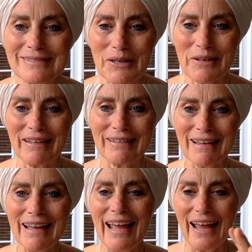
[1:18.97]
okay?
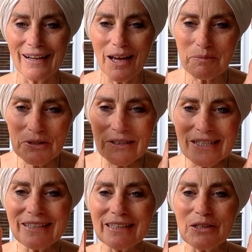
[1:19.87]
And I'm
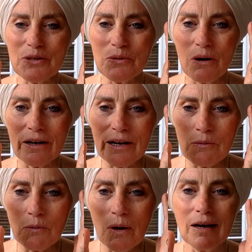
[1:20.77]
trusting that you are a
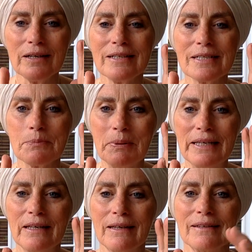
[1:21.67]
wise
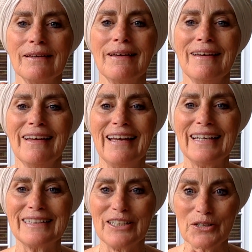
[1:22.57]
being
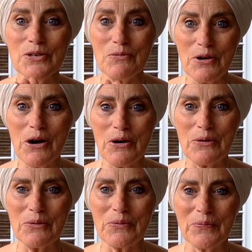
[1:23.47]
and that you
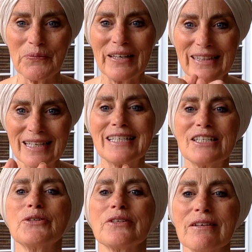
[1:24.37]
know this
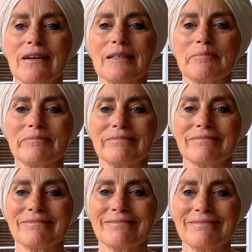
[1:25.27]
is your time
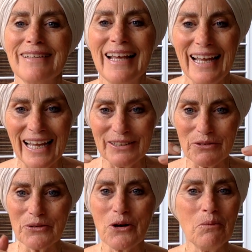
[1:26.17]
and that
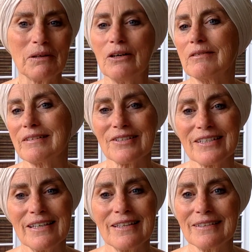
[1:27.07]
you'll go below and you'll
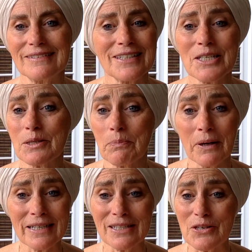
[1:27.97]
see that this is a
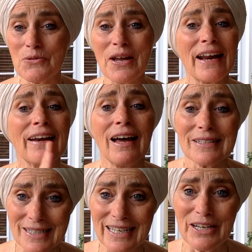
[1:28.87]
price that you
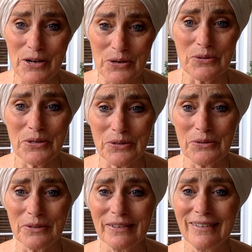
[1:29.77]
cannot say no
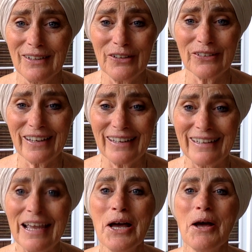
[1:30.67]
to.
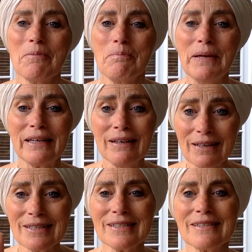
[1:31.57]
Okay,
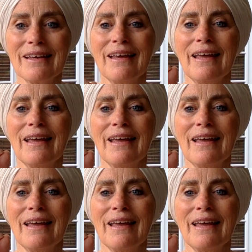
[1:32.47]
because